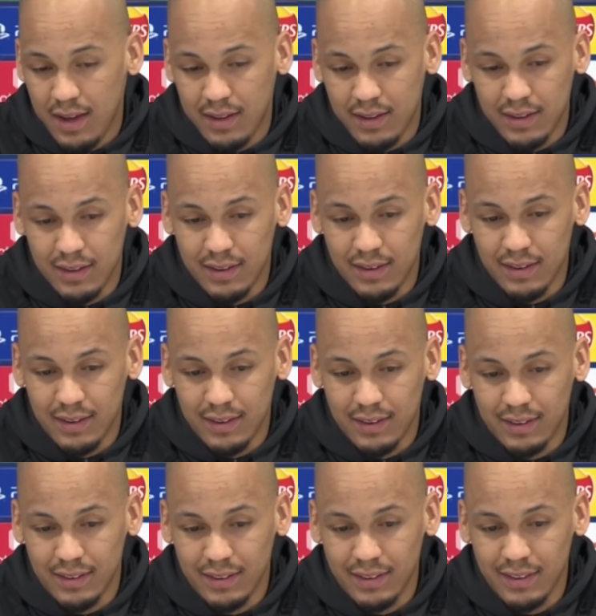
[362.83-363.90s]
And
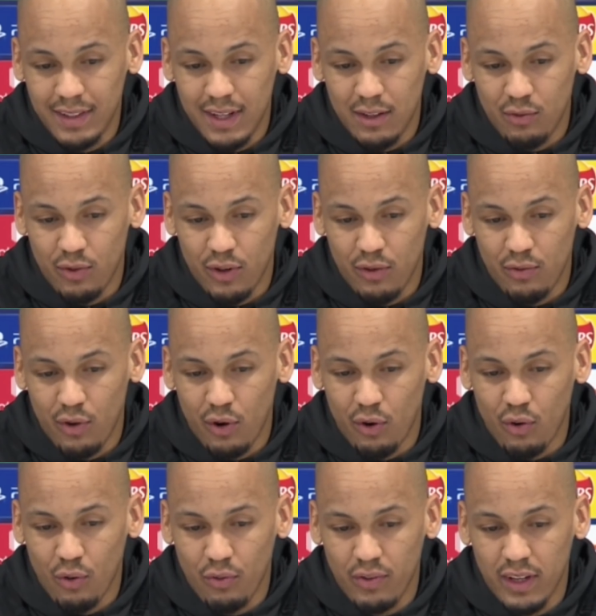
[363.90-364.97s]
yes,
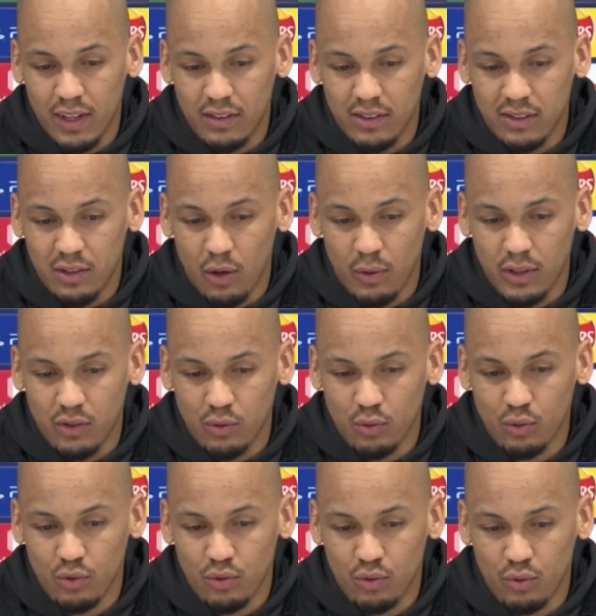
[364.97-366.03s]
for confidence, is always
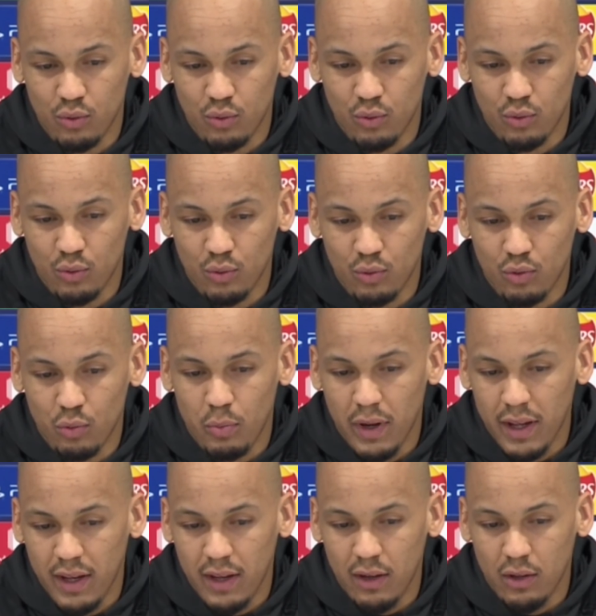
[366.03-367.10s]
good to
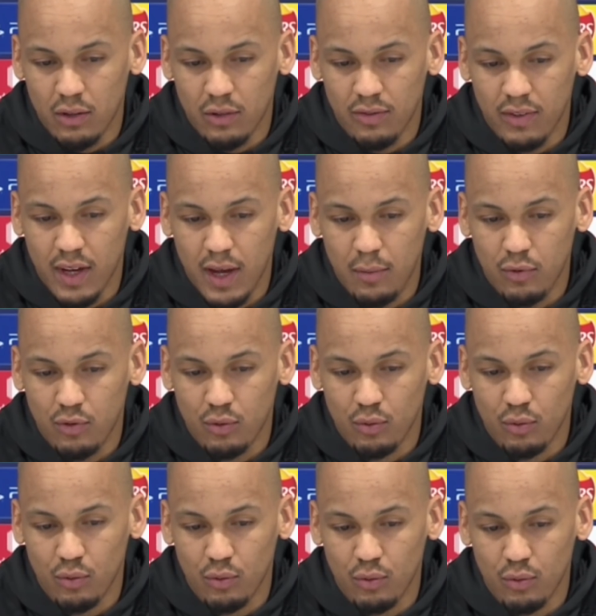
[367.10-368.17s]
play a lot of games,
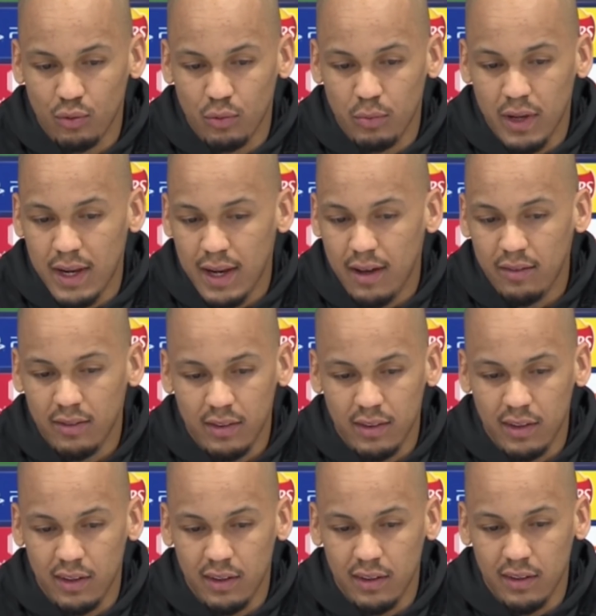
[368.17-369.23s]
to be alive
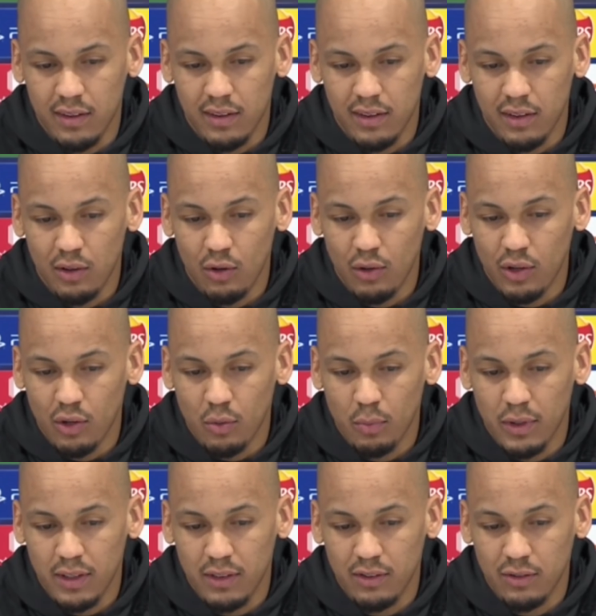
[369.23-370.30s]
in all the
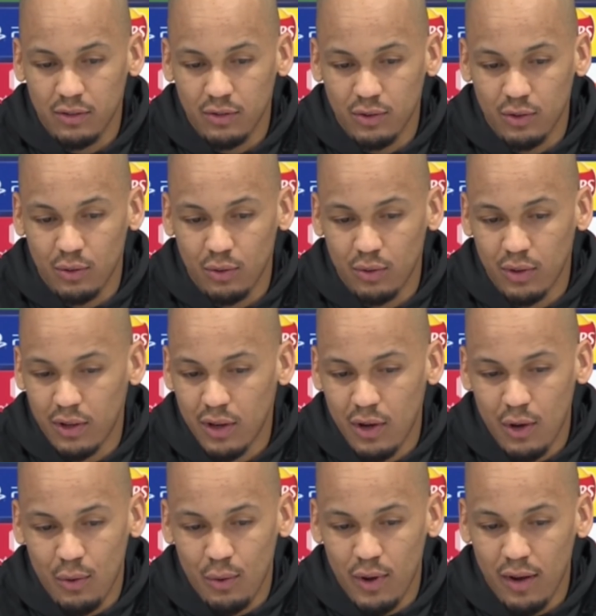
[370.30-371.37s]
competitions. So
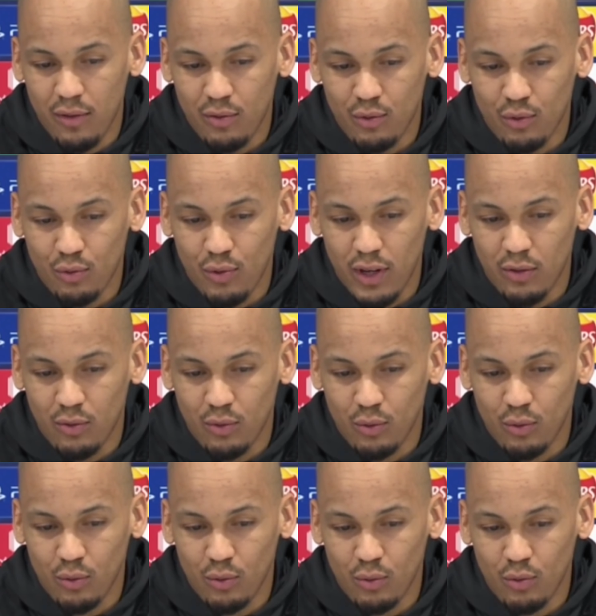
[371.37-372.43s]
we have to try
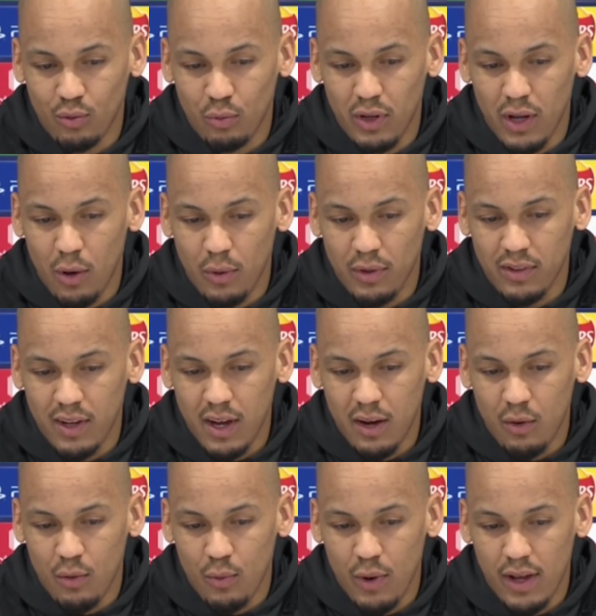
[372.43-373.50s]
to be always
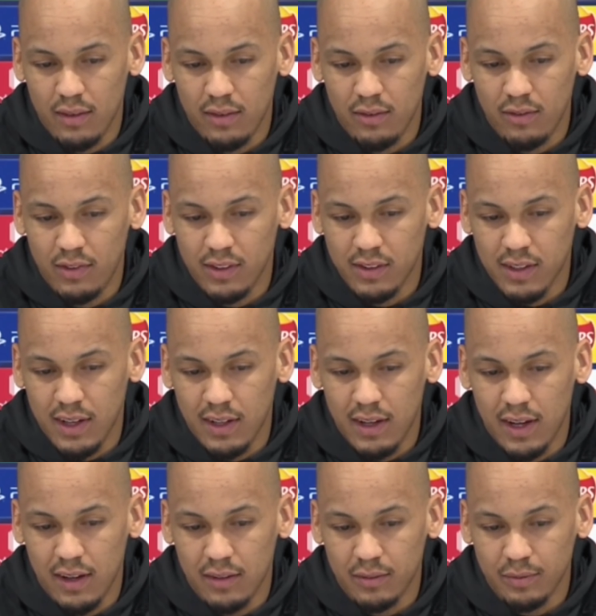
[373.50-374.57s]
ready
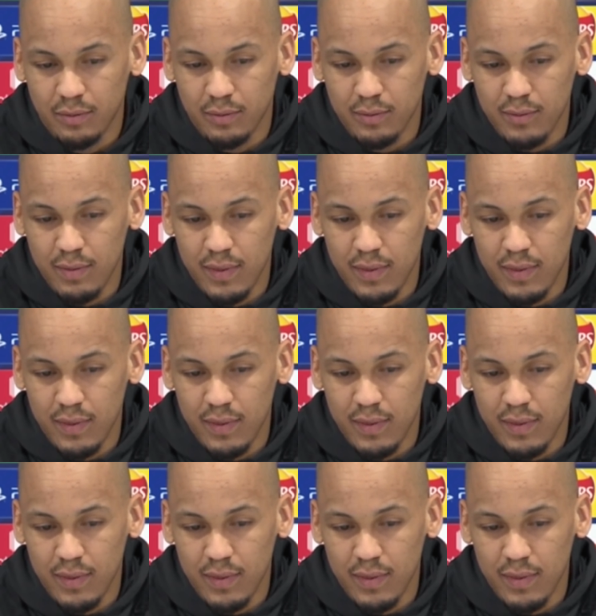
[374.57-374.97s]
physically and